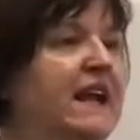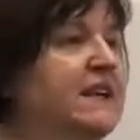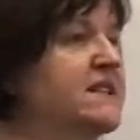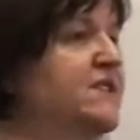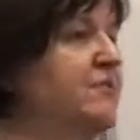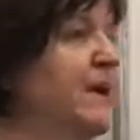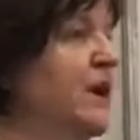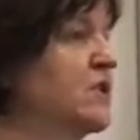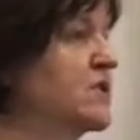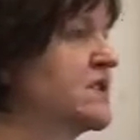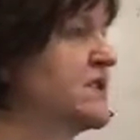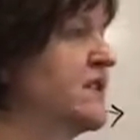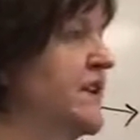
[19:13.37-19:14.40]
negative
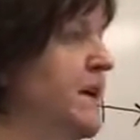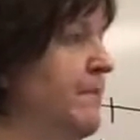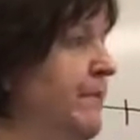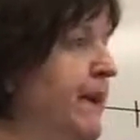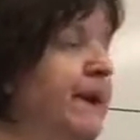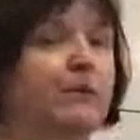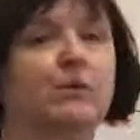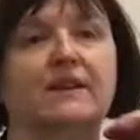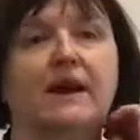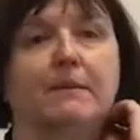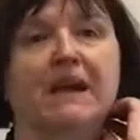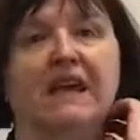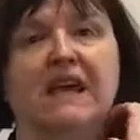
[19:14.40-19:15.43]
belongs to the number? Would
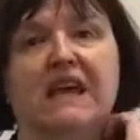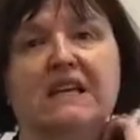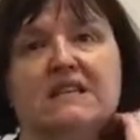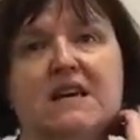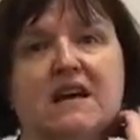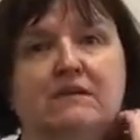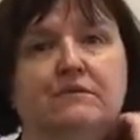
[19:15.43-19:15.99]
that make it easier?